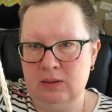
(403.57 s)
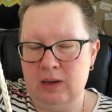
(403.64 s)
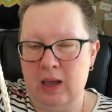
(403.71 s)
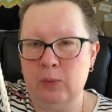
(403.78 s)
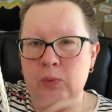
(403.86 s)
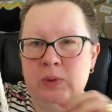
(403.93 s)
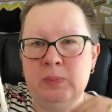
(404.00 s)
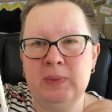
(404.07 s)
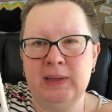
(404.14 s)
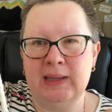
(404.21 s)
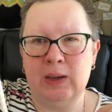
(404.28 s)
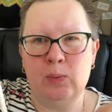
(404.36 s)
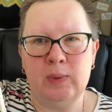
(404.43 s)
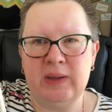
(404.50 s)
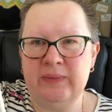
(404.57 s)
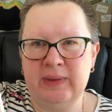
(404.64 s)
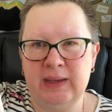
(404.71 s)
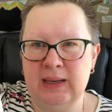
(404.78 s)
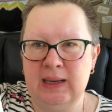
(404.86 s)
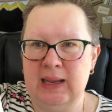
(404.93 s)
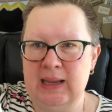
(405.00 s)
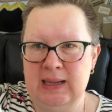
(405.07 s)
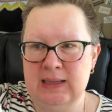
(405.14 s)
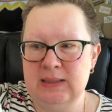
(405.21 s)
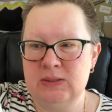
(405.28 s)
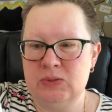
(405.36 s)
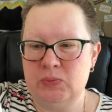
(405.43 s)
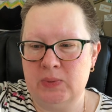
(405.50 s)
I wouldn't be like weaving in
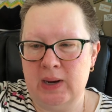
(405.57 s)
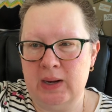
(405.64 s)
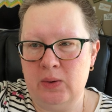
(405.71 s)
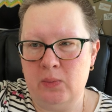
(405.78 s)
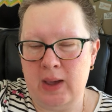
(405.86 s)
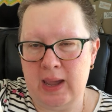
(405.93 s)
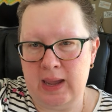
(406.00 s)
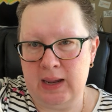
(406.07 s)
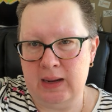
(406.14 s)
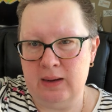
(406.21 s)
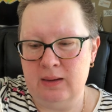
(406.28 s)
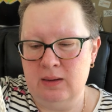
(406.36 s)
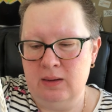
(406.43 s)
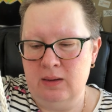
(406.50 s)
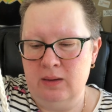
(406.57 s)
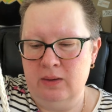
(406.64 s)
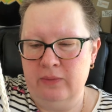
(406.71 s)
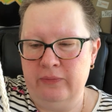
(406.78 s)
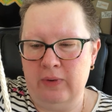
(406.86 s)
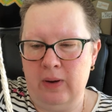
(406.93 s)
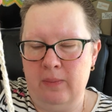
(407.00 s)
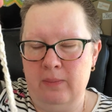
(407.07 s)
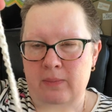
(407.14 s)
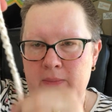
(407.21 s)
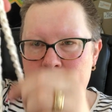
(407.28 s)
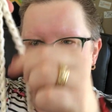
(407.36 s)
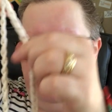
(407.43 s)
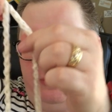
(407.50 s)
ends right away
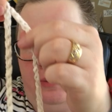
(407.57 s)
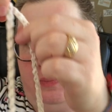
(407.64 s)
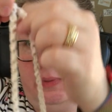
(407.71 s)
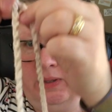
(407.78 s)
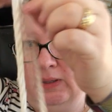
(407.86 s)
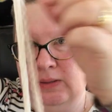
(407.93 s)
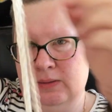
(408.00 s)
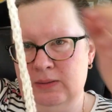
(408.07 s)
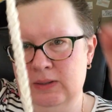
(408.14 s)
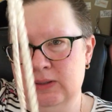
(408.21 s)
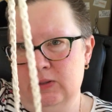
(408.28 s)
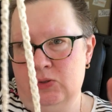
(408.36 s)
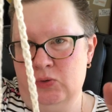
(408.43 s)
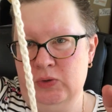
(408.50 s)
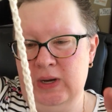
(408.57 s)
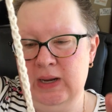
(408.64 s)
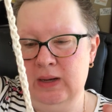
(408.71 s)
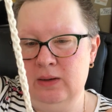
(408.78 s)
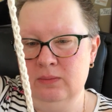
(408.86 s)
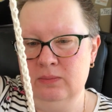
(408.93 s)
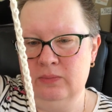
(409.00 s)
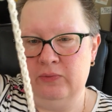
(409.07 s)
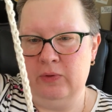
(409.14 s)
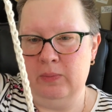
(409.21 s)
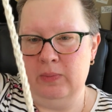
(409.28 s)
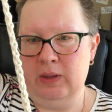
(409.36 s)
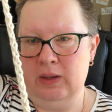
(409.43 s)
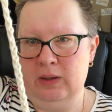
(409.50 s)
from the string,
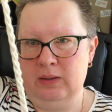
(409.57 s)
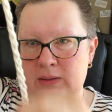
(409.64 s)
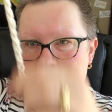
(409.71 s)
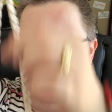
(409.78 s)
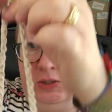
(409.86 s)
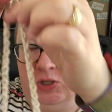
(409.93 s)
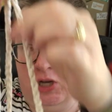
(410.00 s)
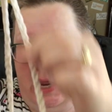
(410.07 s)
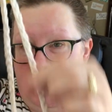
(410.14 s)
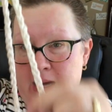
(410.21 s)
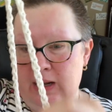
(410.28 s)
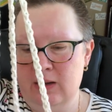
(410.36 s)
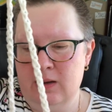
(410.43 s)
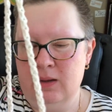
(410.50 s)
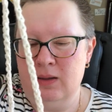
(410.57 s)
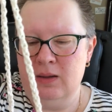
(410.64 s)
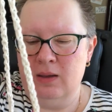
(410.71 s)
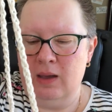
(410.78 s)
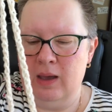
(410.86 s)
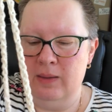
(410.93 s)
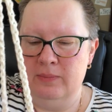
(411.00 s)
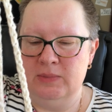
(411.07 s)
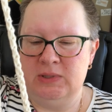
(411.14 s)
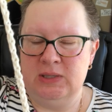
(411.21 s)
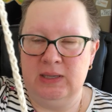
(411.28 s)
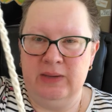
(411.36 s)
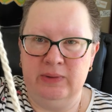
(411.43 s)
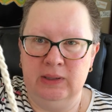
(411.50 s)
from the chain,
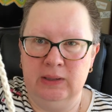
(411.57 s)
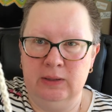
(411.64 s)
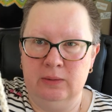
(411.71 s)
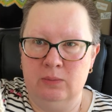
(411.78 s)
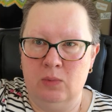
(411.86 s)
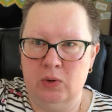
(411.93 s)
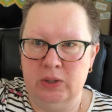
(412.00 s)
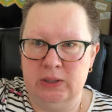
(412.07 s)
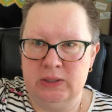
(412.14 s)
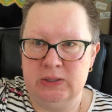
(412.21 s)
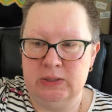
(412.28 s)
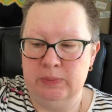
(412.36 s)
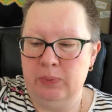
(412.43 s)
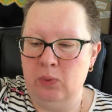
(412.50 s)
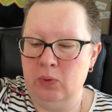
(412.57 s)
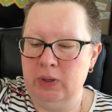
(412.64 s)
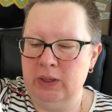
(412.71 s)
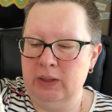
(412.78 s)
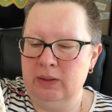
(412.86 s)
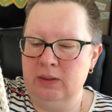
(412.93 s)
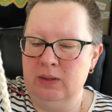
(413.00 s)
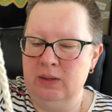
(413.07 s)
to give it a little more support,